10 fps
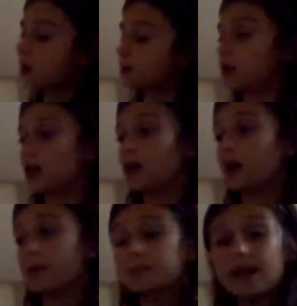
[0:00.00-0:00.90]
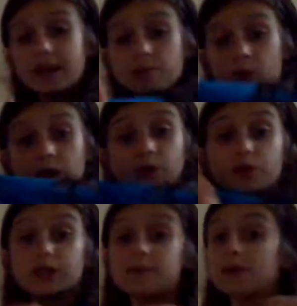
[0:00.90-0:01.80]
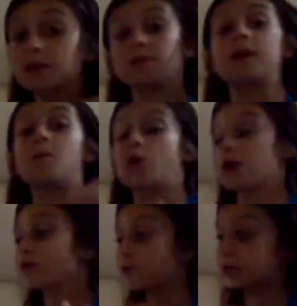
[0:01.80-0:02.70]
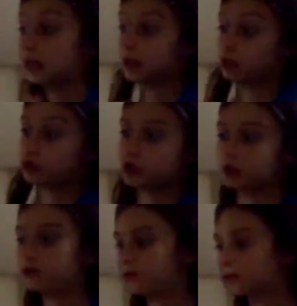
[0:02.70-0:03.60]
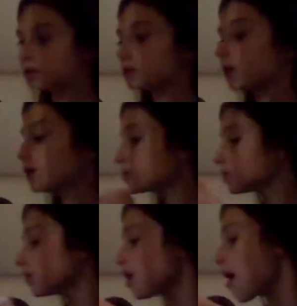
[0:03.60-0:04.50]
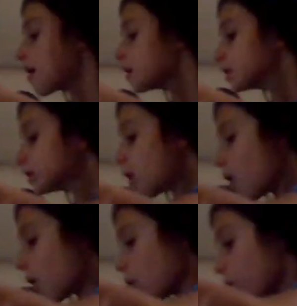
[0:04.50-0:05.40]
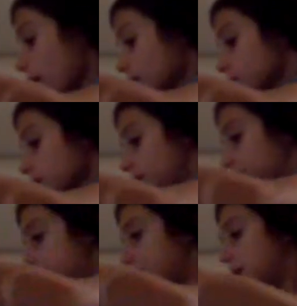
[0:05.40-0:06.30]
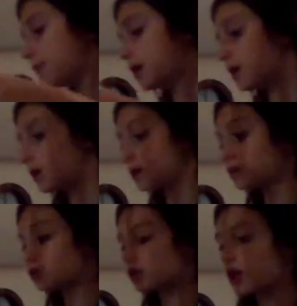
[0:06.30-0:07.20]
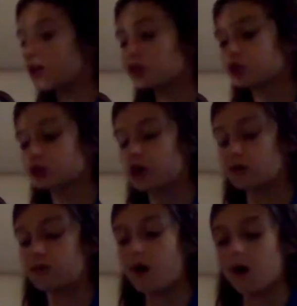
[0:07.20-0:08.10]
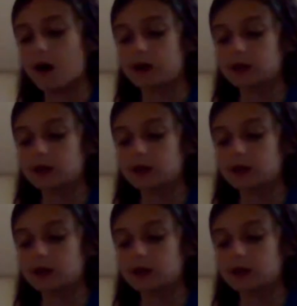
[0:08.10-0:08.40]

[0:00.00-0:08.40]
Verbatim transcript: Uh, updated morning routine because my morning routine has changed, honestly, quite a bit, man. It's changed a lot.